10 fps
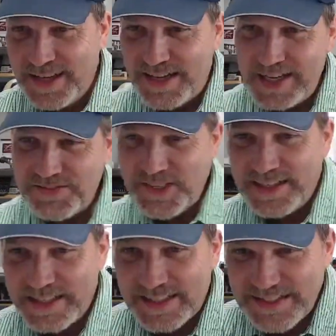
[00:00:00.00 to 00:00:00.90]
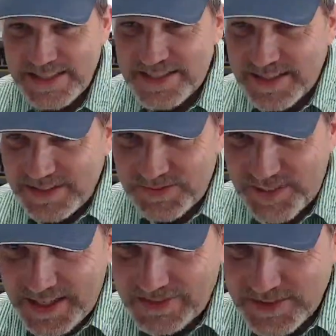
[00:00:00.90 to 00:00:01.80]
I've counted at least
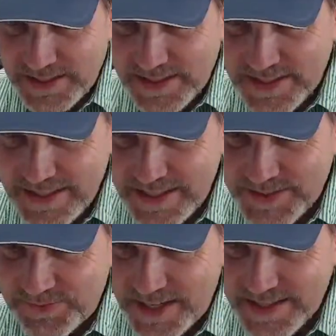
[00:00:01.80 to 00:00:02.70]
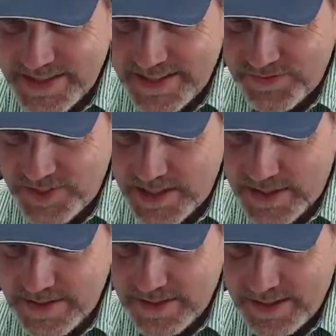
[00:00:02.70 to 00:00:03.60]
five let's see in the past 10
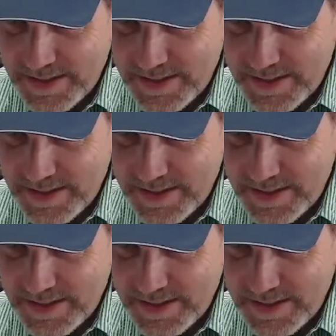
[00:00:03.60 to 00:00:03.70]
minutes.